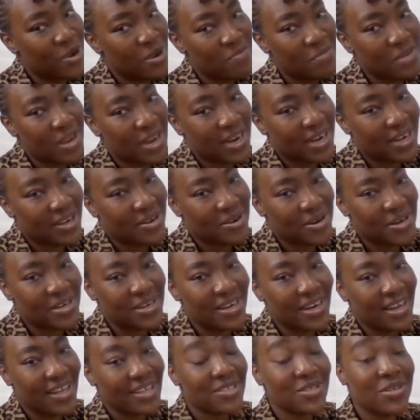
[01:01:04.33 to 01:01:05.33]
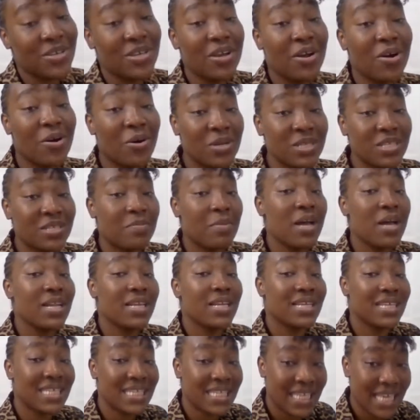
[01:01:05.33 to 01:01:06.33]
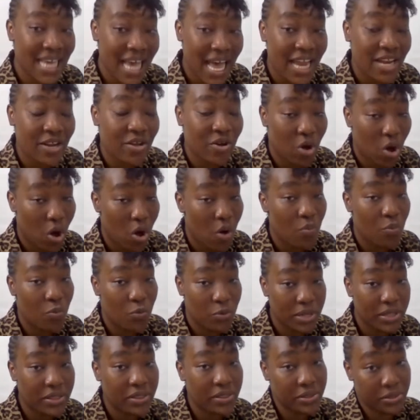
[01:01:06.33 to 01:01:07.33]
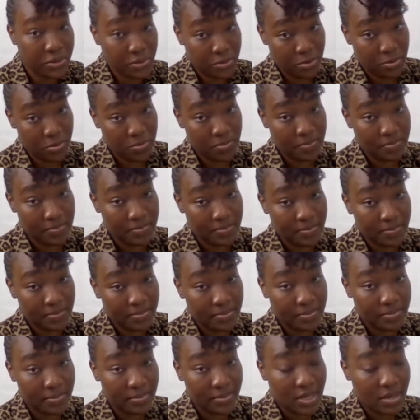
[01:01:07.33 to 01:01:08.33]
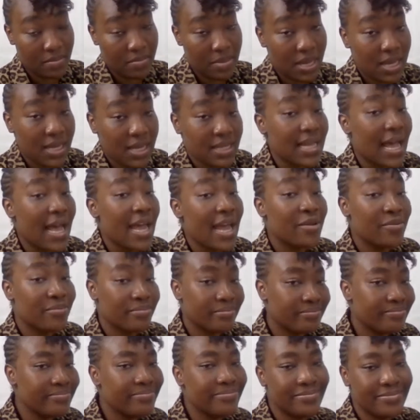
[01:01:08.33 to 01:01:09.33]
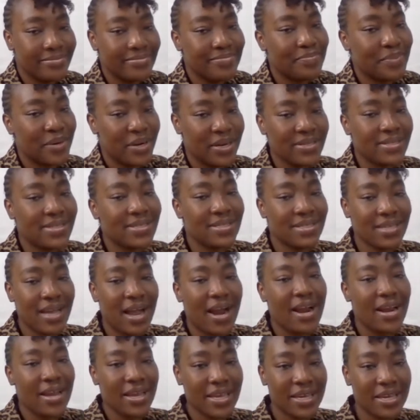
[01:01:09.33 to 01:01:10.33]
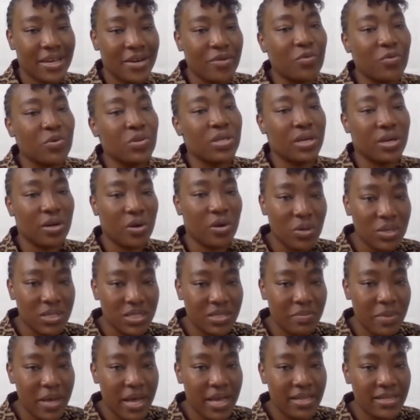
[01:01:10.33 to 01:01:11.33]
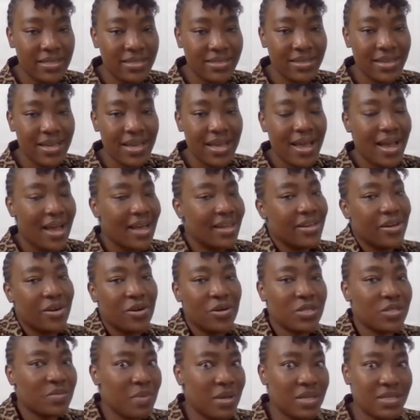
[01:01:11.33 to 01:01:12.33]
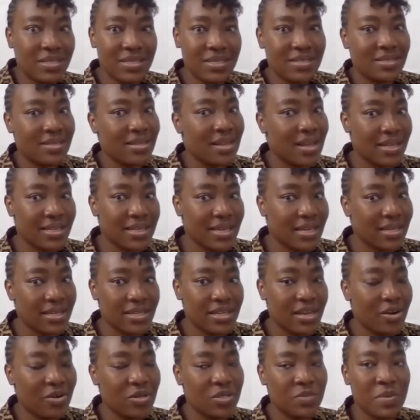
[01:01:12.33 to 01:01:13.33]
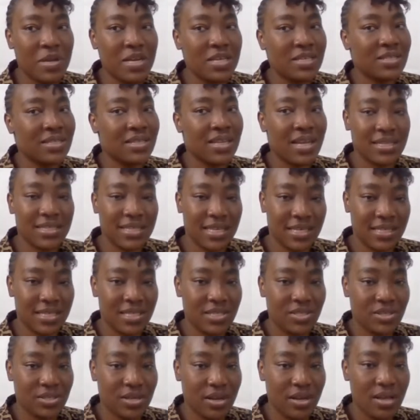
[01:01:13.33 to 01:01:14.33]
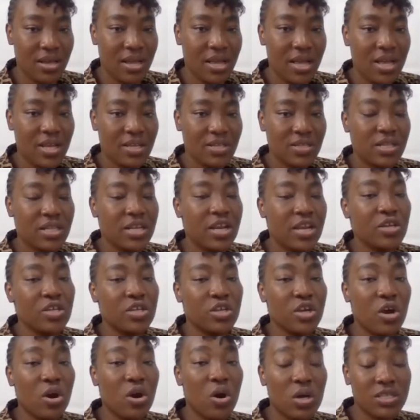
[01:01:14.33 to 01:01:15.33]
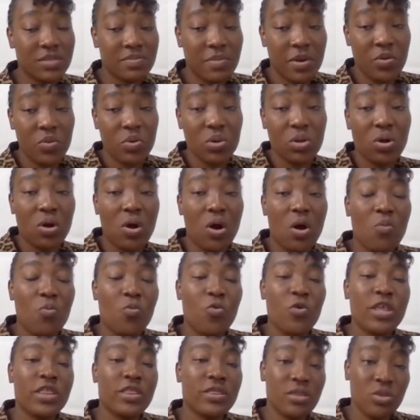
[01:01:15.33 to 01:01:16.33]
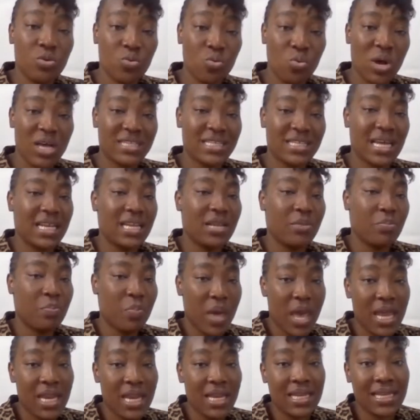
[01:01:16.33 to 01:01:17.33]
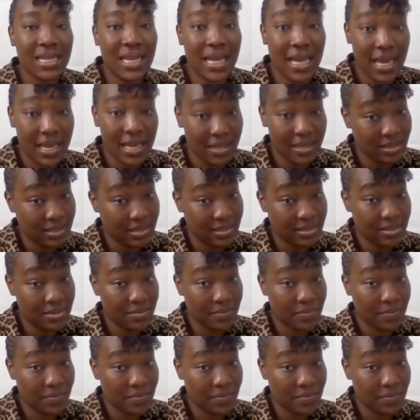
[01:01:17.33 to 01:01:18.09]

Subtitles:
you are married, Arnella, so your husband can come with you. Because persons are here with their husbands, and their husband is not a teacher. So your husband would come with you as a dependent,